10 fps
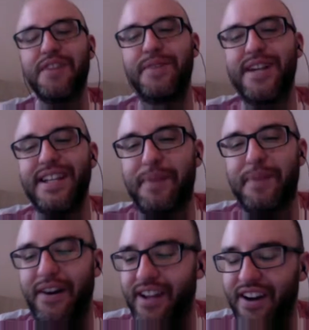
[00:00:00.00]
have been at the
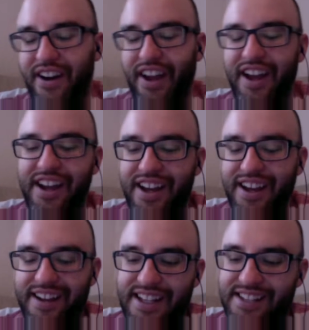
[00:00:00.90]
party. Okay,
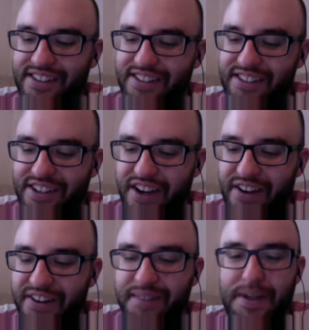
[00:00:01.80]
that's good to know.
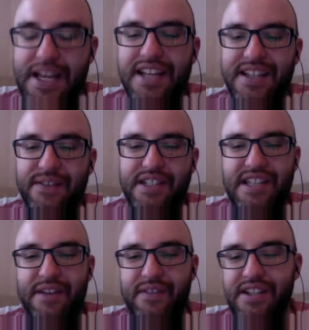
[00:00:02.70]
But yeah,
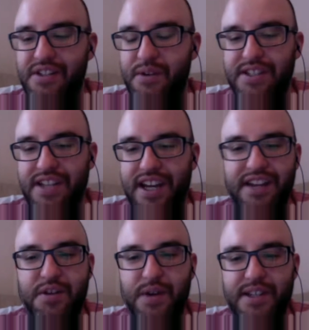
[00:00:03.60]
1770s,
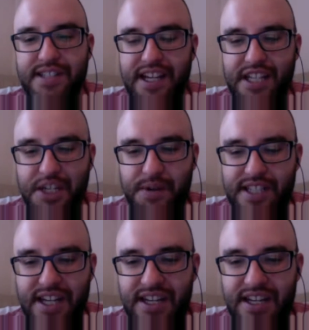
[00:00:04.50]
USA.